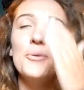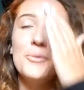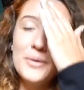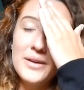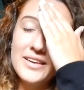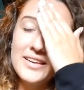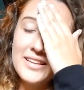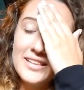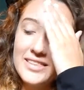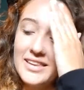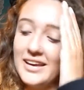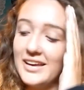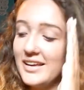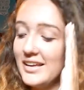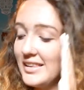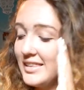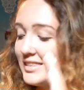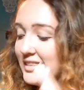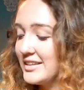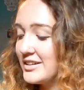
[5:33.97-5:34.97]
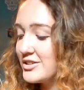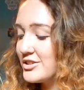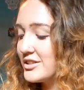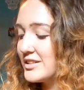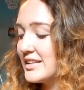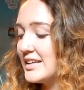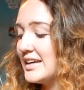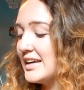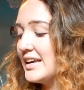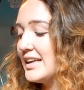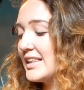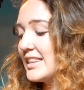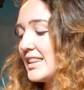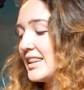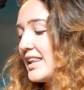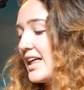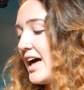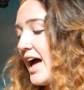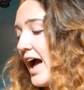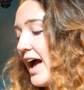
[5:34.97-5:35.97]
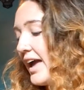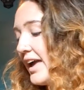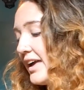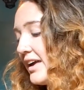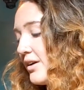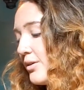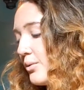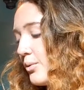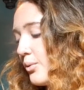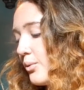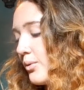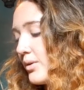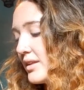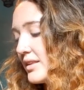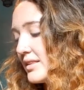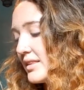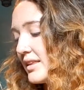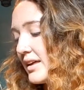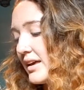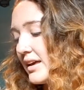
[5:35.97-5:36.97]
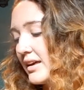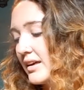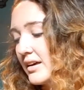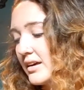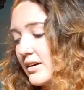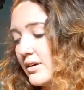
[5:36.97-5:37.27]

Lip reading: my god, like literally, I like